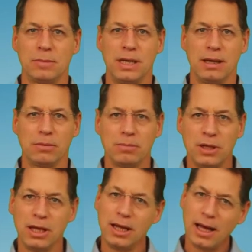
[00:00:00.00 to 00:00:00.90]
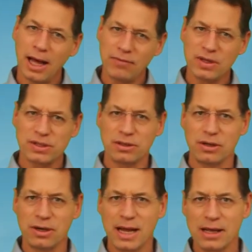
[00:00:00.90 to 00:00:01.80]
Now, obviously
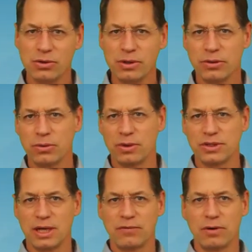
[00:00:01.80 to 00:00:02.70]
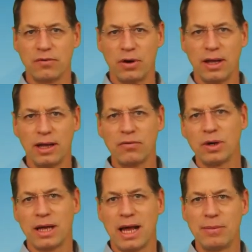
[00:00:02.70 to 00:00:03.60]
you're not going through this effort for
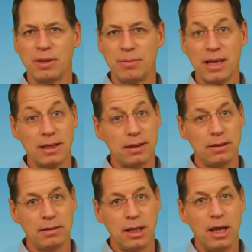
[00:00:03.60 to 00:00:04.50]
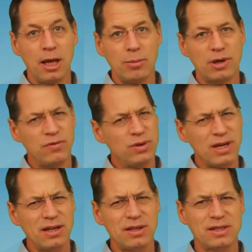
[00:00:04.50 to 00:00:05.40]
every comment made, but if you
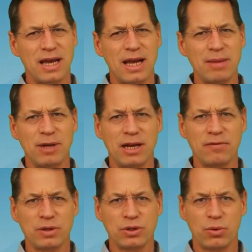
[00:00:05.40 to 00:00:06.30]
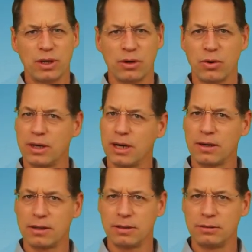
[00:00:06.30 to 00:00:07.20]
take the time and effort to write a great
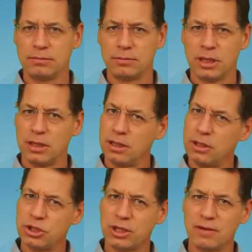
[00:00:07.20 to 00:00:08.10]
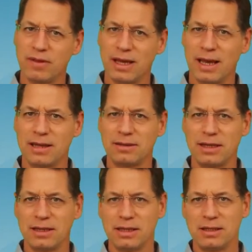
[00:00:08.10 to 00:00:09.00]
article, you should give the
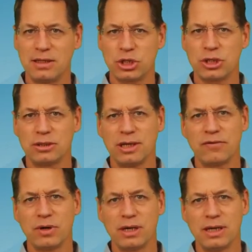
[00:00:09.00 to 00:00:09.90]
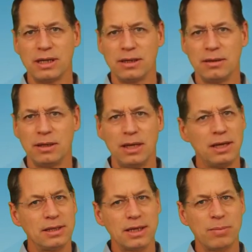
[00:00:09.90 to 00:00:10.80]
headline the additional effort needed
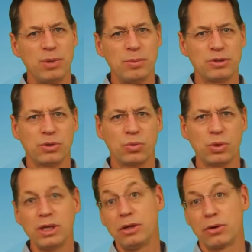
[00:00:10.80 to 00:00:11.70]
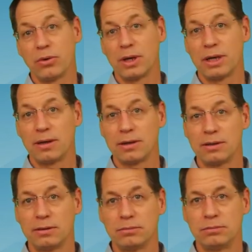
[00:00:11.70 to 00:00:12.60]
to get people to read your great
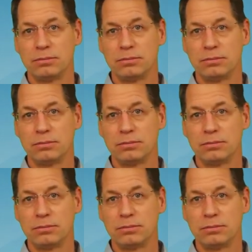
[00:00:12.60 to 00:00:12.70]
article.